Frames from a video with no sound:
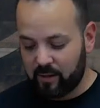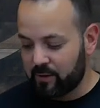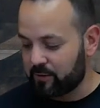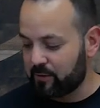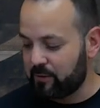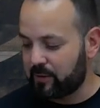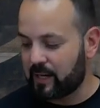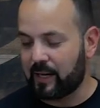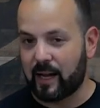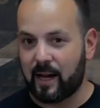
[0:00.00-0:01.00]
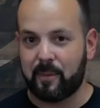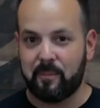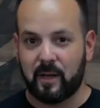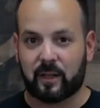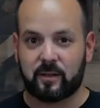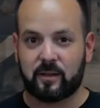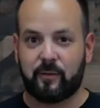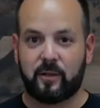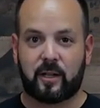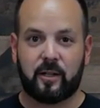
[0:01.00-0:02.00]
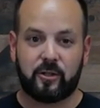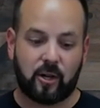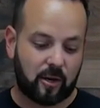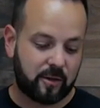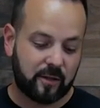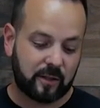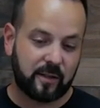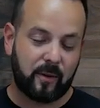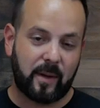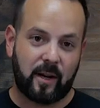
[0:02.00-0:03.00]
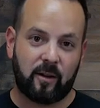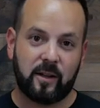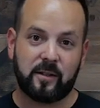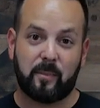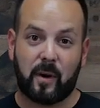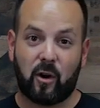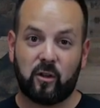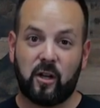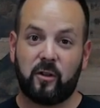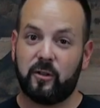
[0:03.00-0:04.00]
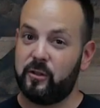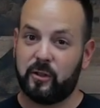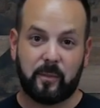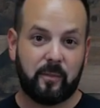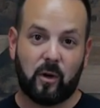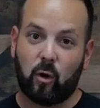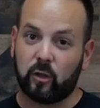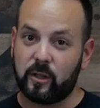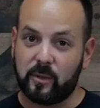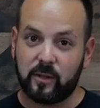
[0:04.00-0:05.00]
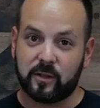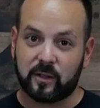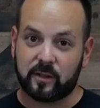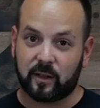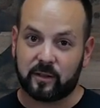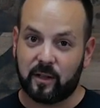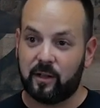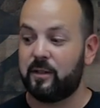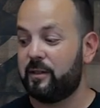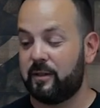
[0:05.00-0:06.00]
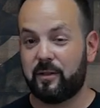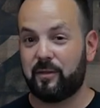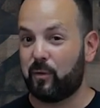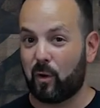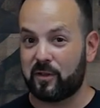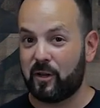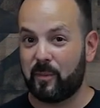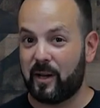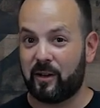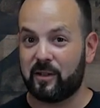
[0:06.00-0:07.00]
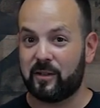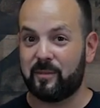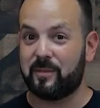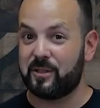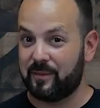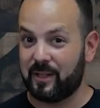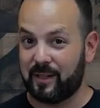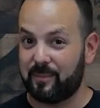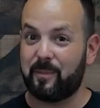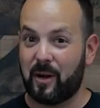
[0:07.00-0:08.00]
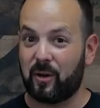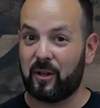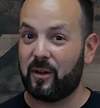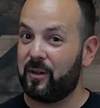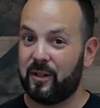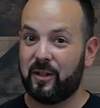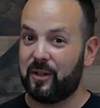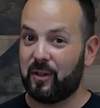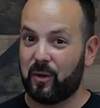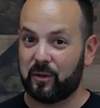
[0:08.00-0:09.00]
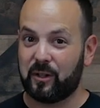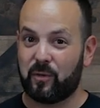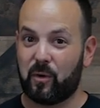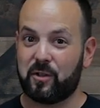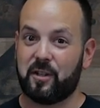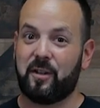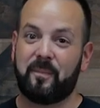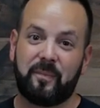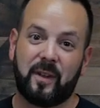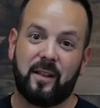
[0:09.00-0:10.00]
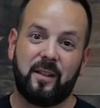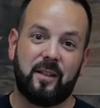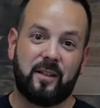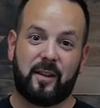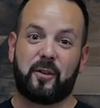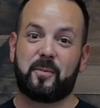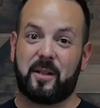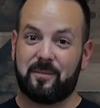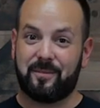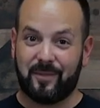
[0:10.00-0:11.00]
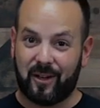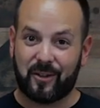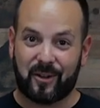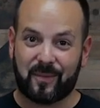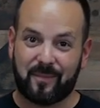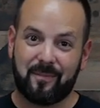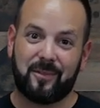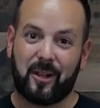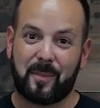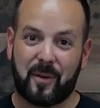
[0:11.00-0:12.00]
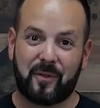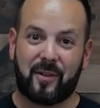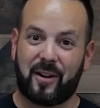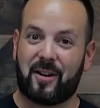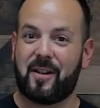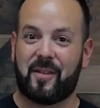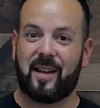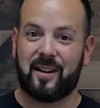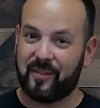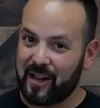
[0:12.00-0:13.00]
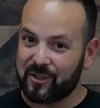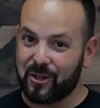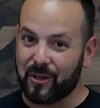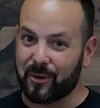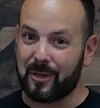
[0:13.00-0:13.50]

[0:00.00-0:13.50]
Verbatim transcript: So you cannot mix. If you're going to charge 6-cell batteries in parallel, you can only be using 6-cell. 4-cell batteries in, in parallel, only 4-cell. That was my other LiPo fire I've had. I've had two.